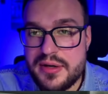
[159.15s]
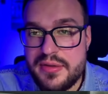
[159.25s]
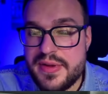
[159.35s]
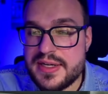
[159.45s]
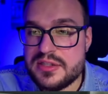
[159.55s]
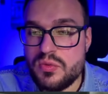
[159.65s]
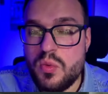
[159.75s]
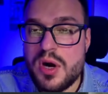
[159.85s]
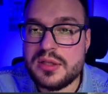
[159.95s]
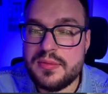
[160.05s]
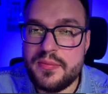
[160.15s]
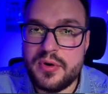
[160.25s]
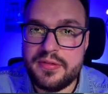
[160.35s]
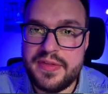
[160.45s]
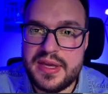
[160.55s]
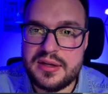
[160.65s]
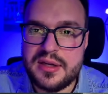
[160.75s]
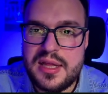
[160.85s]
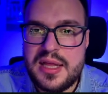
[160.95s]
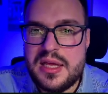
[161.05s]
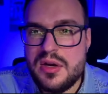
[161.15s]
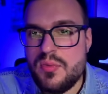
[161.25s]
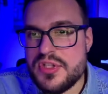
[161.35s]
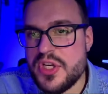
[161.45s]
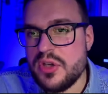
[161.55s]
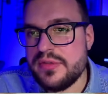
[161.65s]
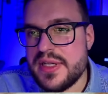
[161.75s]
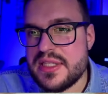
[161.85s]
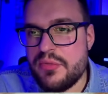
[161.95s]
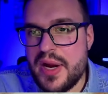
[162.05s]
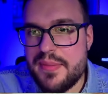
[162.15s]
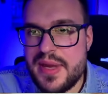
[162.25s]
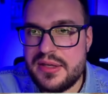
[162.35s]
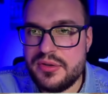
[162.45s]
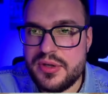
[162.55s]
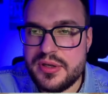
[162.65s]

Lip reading: there's one more thing, which I always recommend doing.